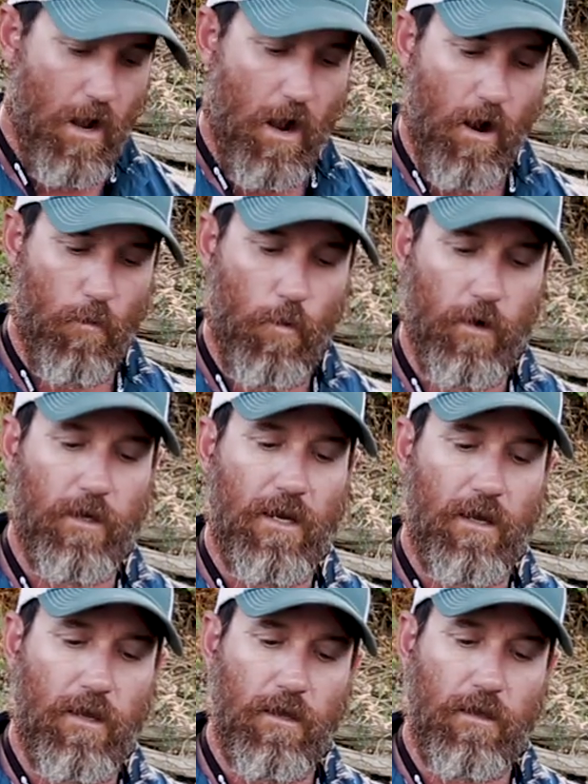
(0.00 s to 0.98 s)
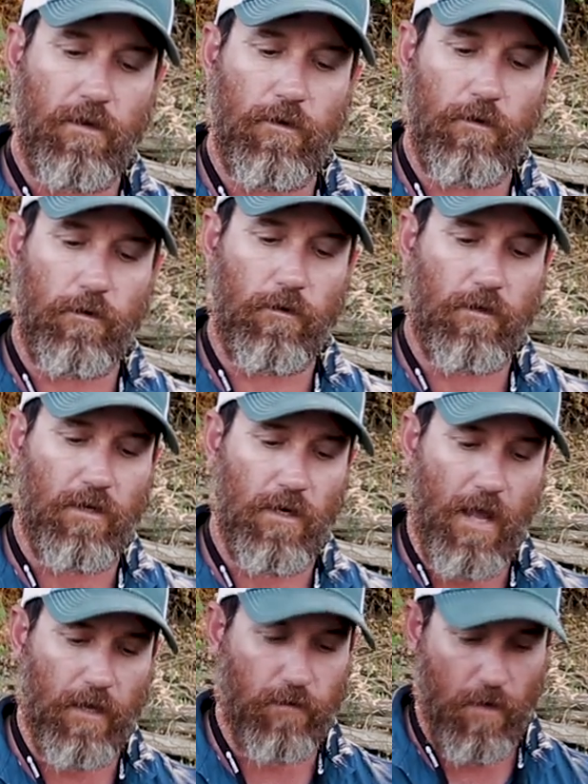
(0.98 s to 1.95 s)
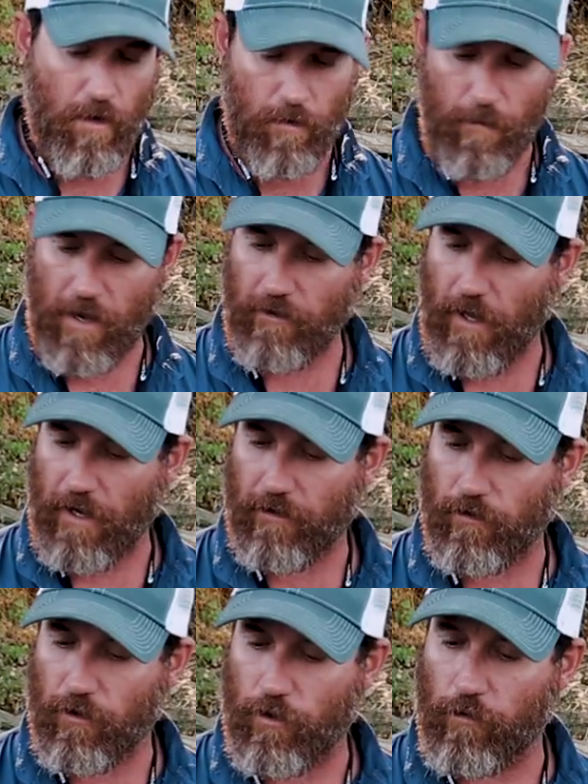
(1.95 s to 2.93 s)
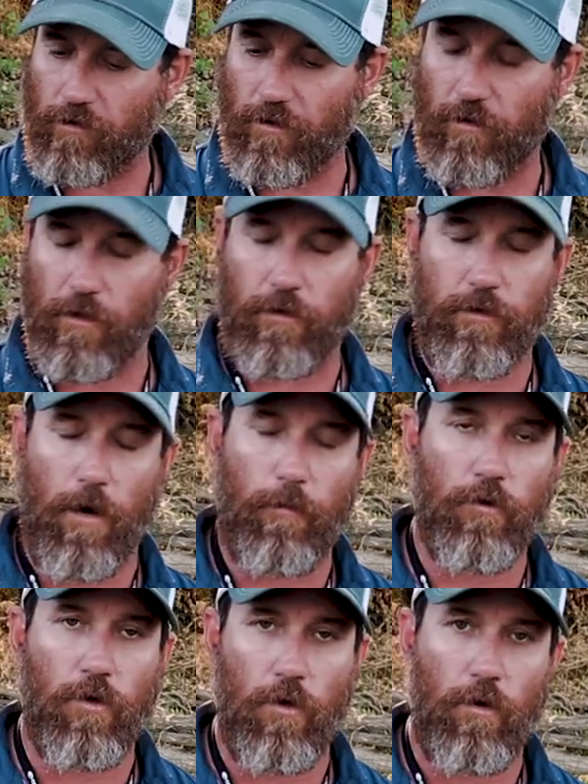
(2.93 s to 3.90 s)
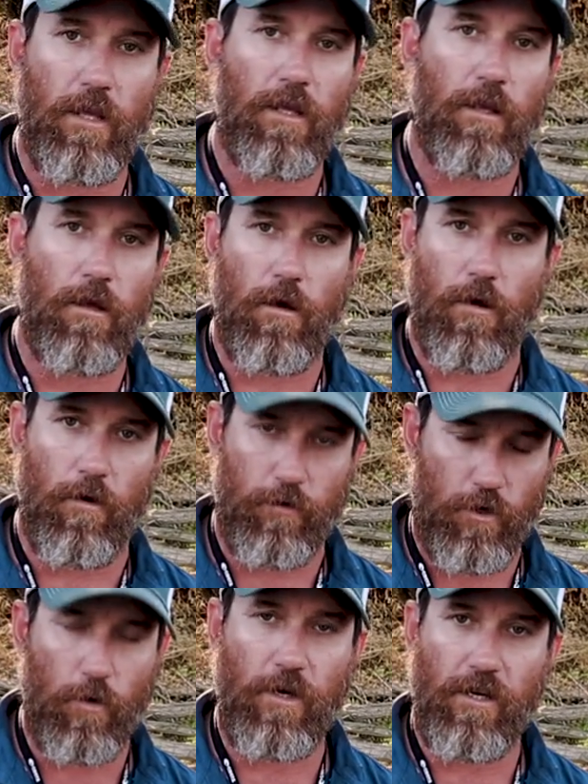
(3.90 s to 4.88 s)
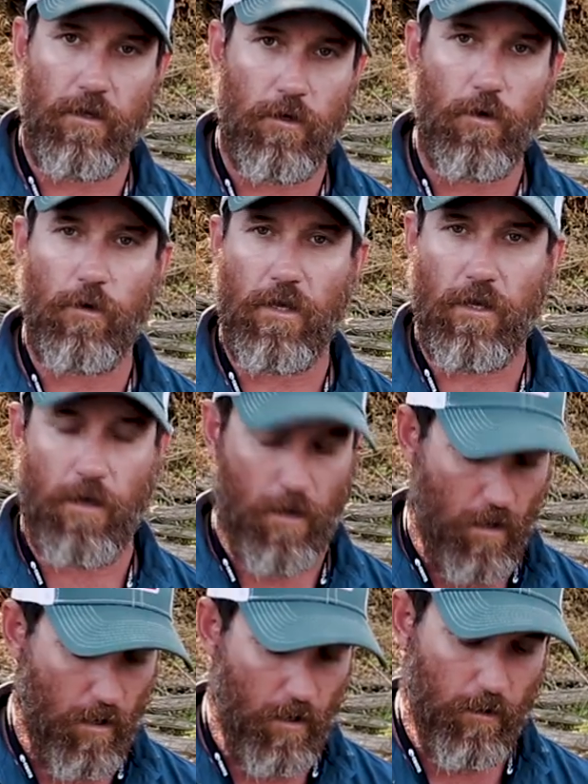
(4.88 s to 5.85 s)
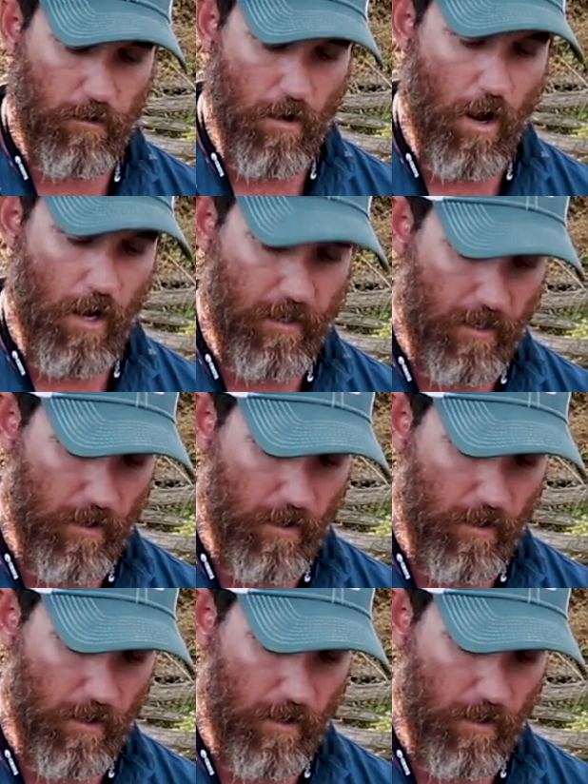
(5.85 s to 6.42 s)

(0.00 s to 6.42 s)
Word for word: Uh, we're gonna connect them. I like using the double uni or uni to uni uh, knot